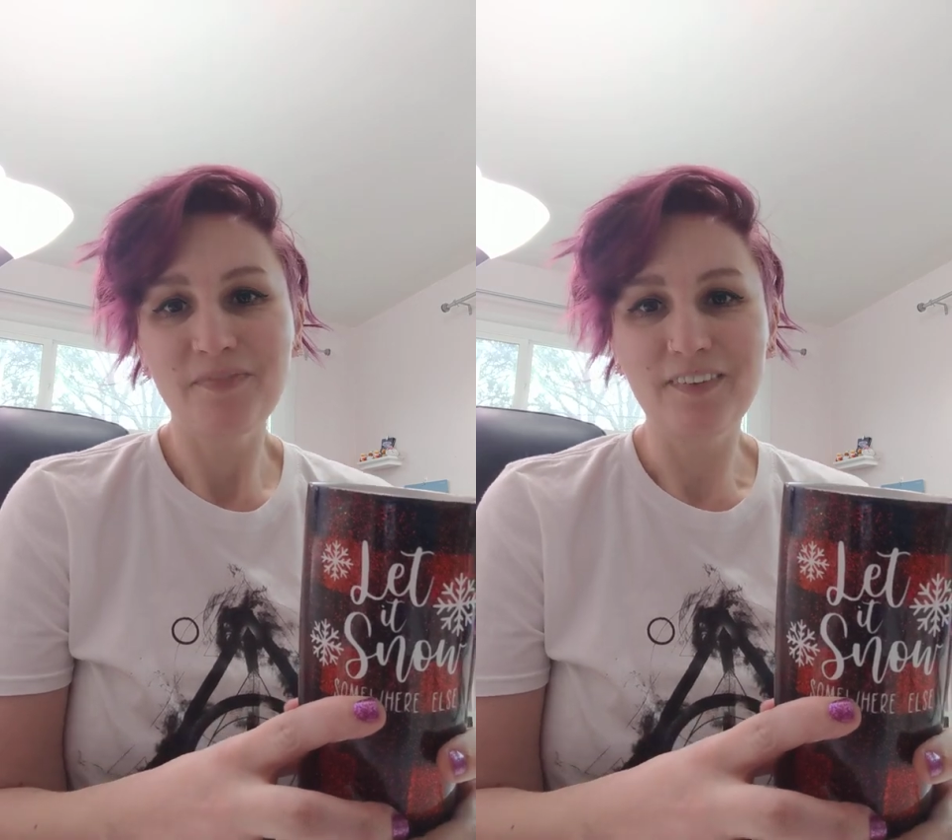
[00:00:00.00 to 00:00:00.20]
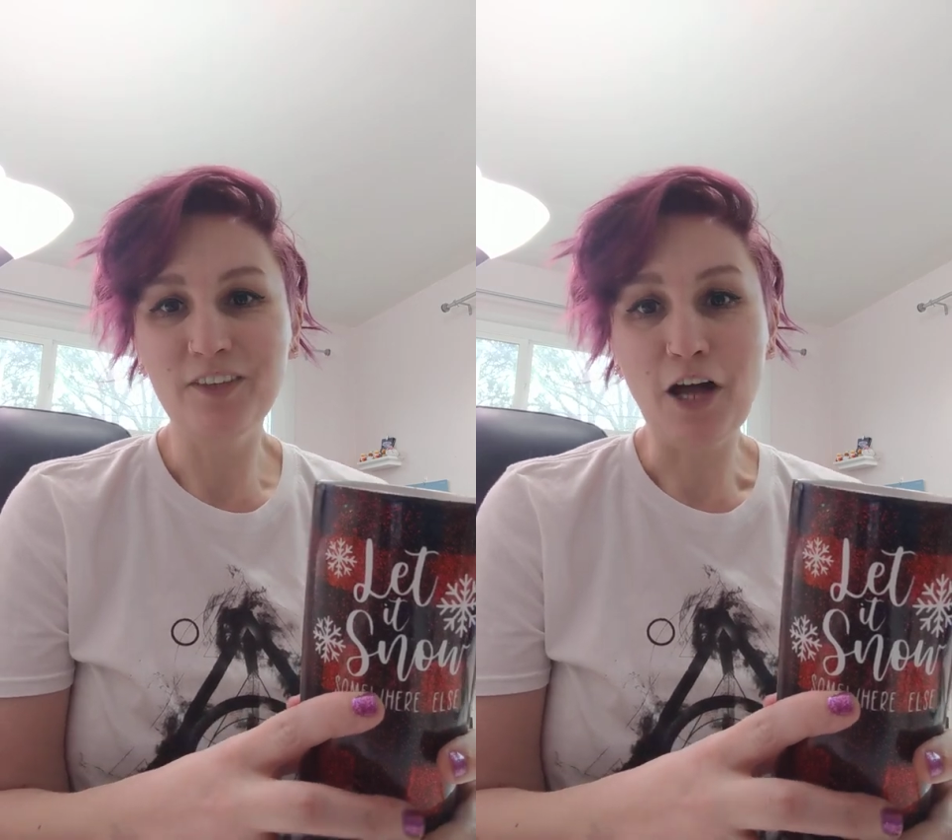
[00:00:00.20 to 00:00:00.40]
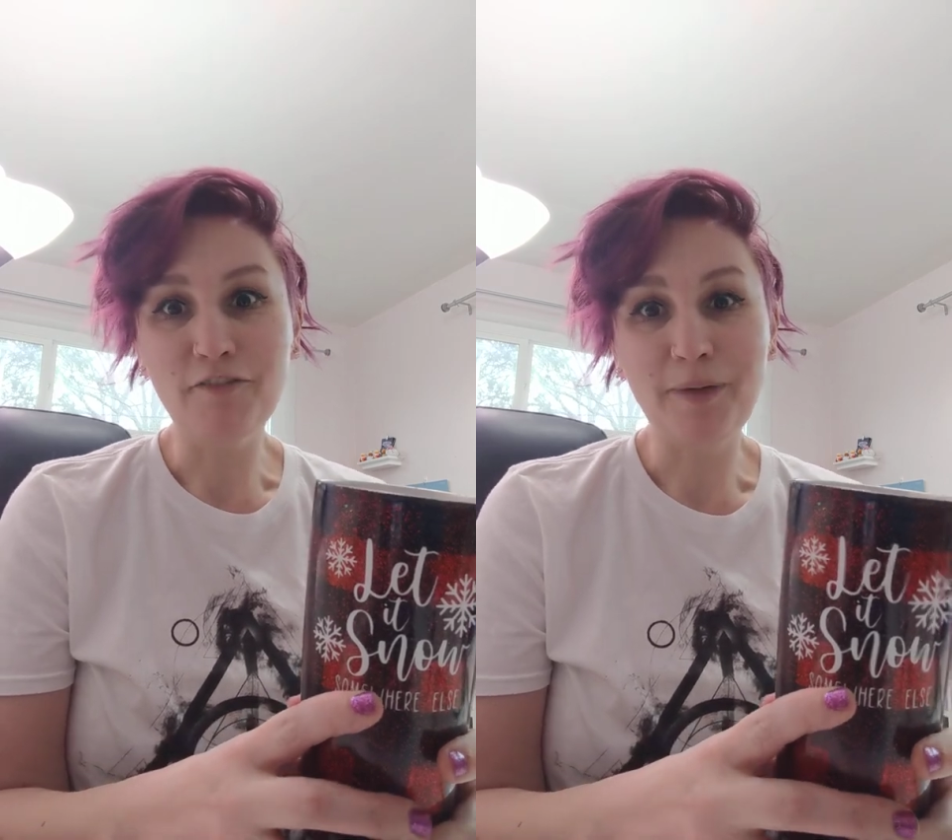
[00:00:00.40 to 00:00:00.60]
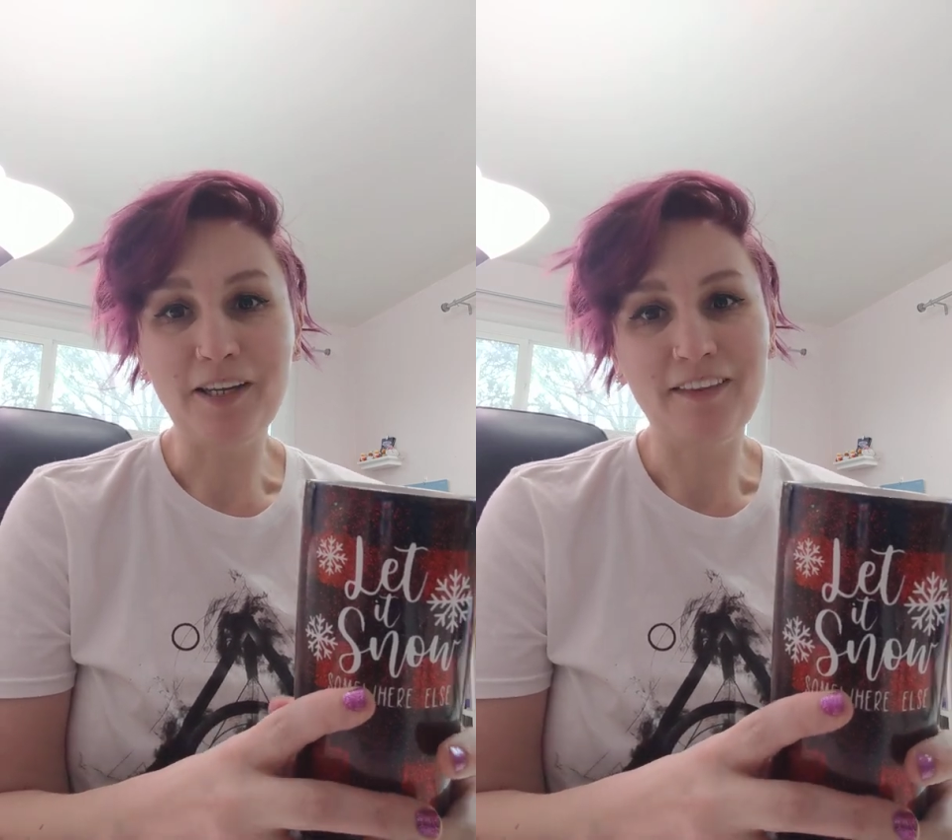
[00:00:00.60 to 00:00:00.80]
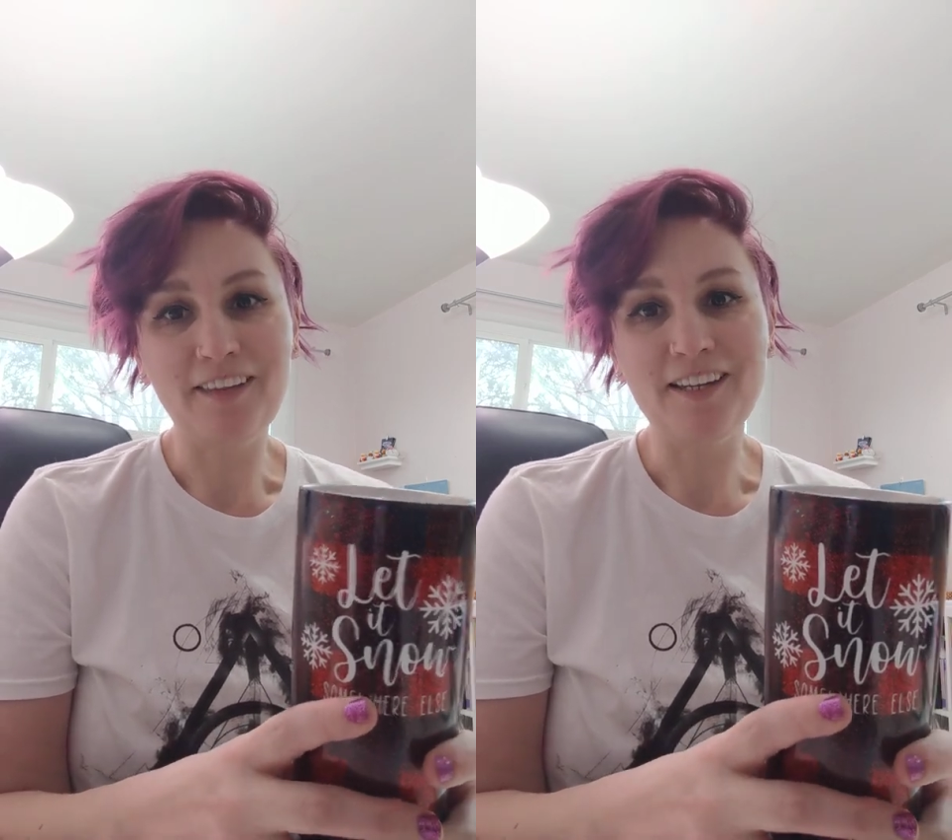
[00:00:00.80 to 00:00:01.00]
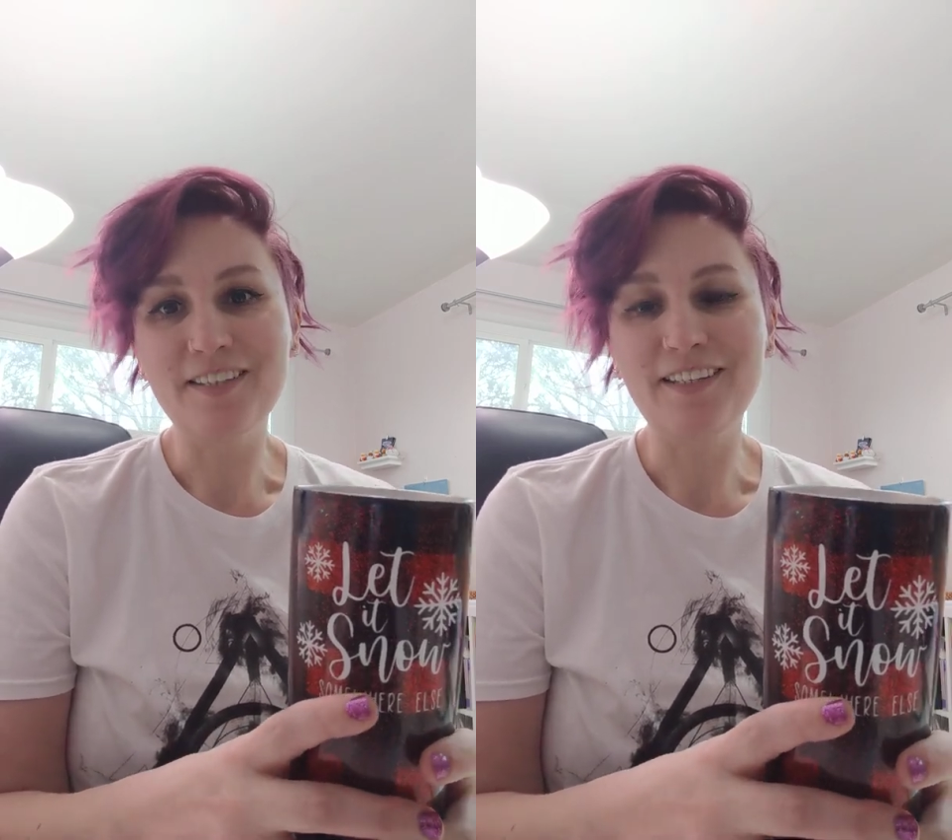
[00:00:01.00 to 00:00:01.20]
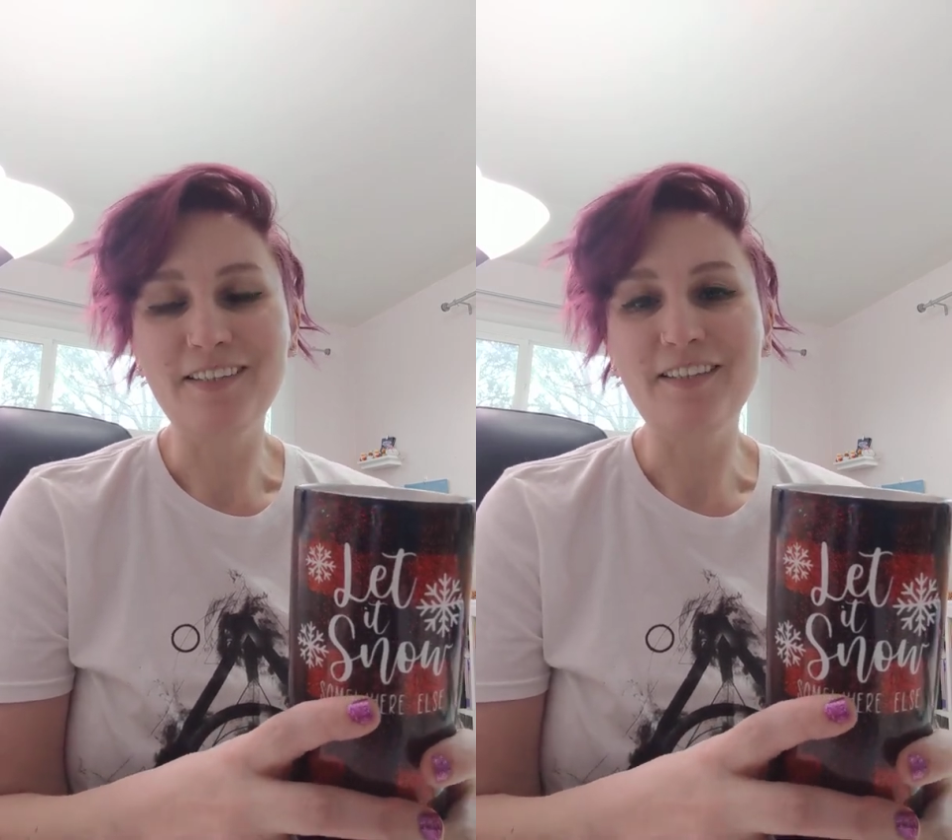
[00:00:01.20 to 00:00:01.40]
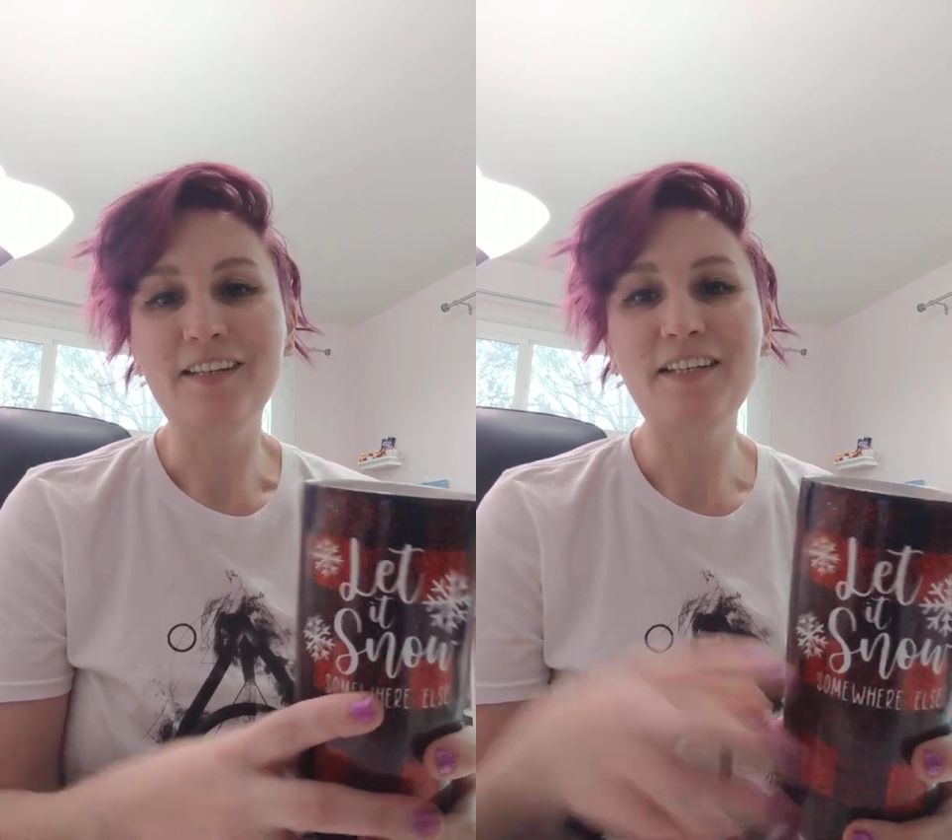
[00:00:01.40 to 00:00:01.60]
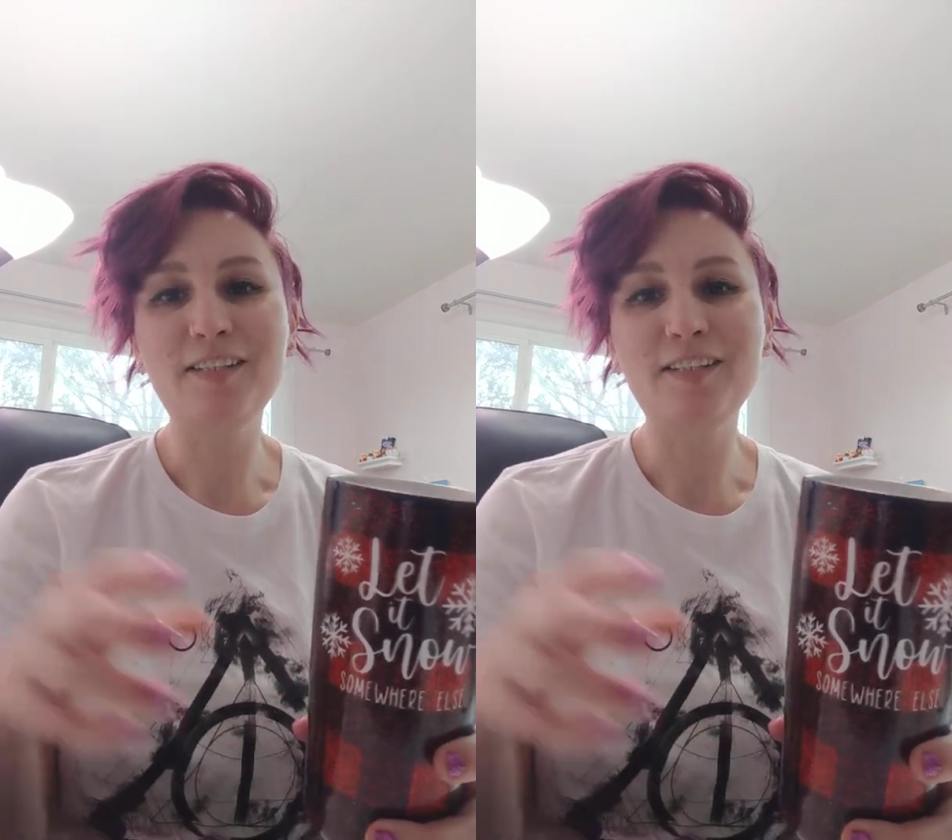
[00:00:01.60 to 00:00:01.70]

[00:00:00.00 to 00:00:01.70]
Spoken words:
love making these and